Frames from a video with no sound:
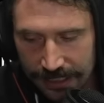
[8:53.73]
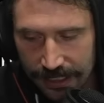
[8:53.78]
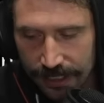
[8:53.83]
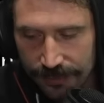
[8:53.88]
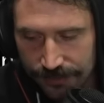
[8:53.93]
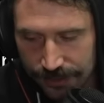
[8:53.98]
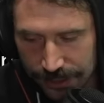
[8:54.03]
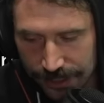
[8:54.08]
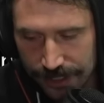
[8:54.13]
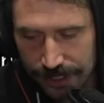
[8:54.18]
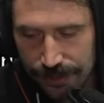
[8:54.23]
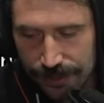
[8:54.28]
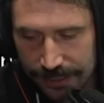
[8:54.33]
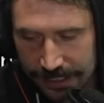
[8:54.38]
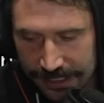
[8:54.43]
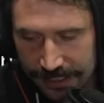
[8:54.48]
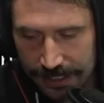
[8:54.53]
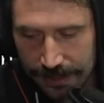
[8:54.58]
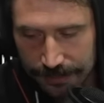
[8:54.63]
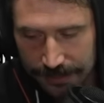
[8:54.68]
of just
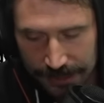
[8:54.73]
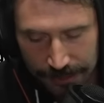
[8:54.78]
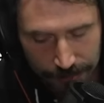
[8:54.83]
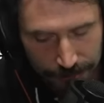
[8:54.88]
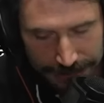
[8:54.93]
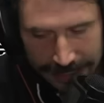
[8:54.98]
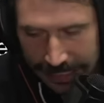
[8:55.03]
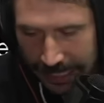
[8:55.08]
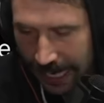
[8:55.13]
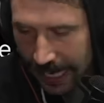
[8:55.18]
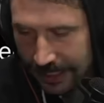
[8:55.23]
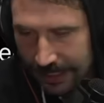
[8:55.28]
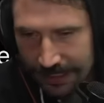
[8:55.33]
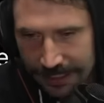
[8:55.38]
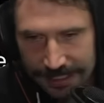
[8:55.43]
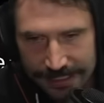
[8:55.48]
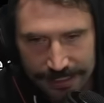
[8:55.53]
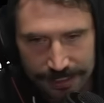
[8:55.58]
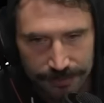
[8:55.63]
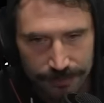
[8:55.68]
using something, reenacting
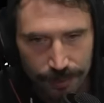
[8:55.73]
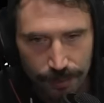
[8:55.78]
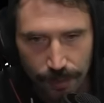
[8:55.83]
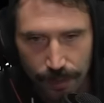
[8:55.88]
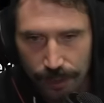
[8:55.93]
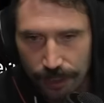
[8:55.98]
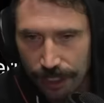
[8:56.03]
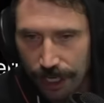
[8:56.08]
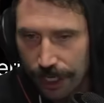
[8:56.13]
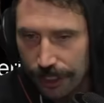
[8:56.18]
that Civil War,